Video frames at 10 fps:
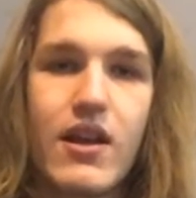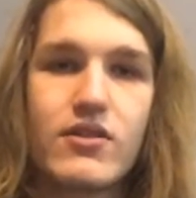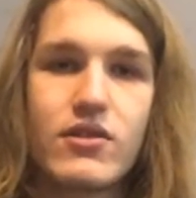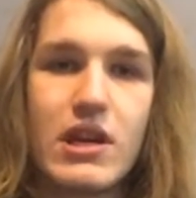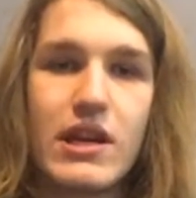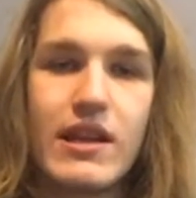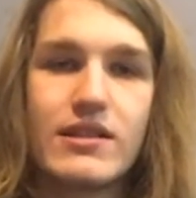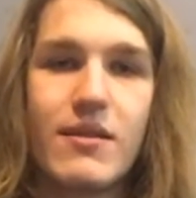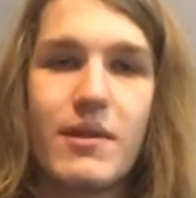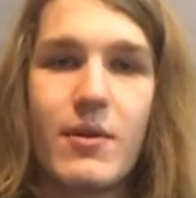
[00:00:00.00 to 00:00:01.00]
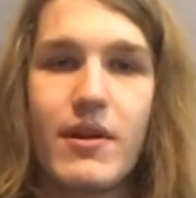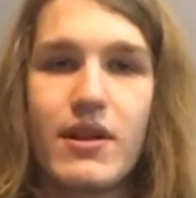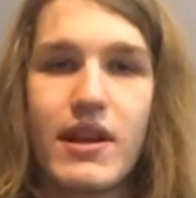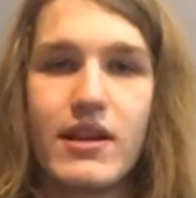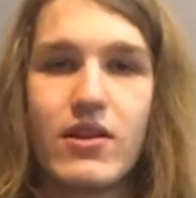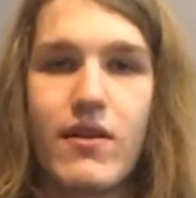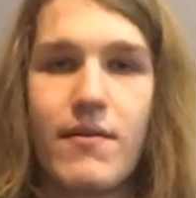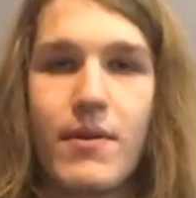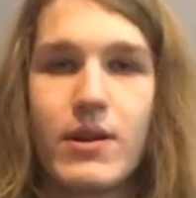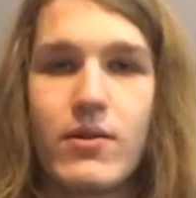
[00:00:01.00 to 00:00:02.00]
So that's something you want to look into if
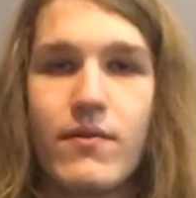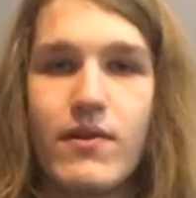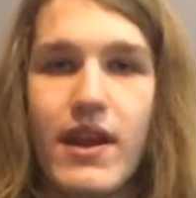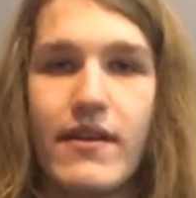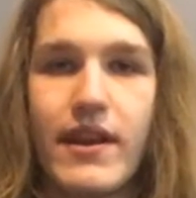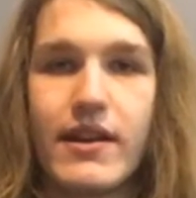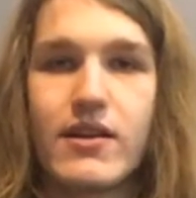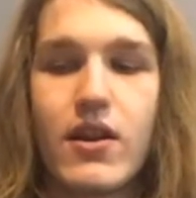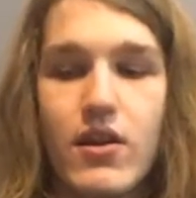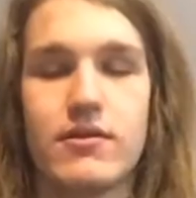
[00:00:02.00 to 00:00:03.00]
you want to do flatland.